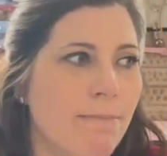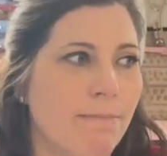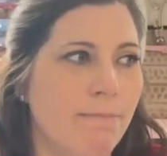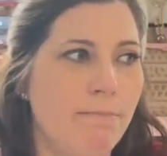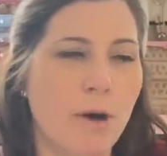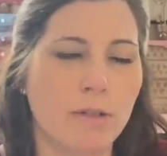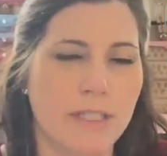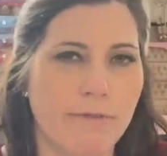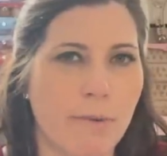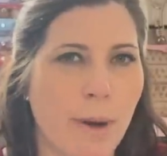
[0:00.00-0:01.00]
Most
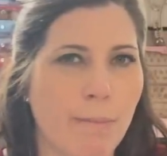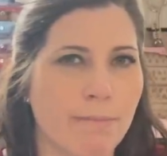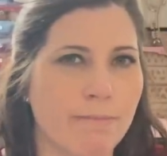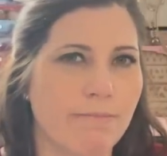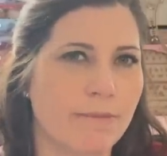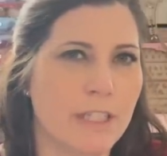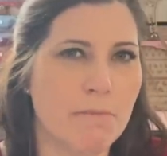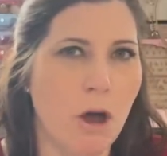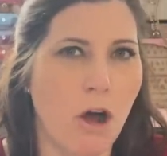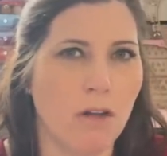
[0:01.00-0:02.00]
of them are
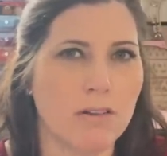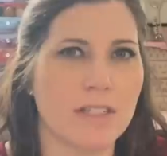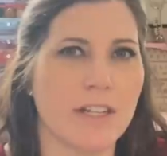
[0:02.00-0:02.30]
smalls.